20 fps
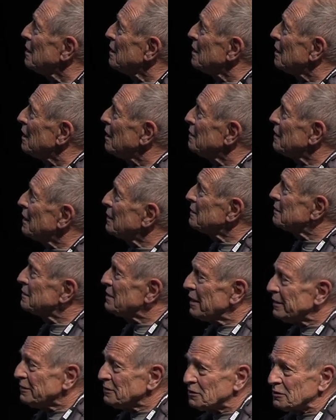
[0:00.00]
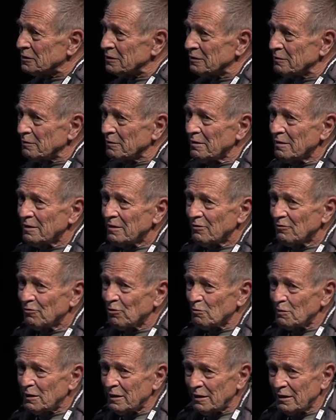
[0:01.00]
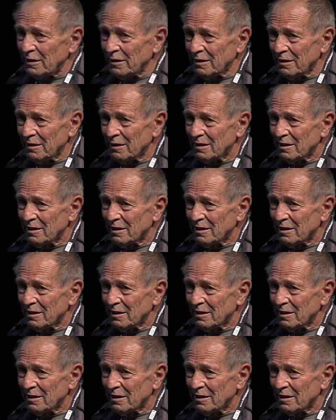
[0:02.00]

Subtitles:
And that tension, for me,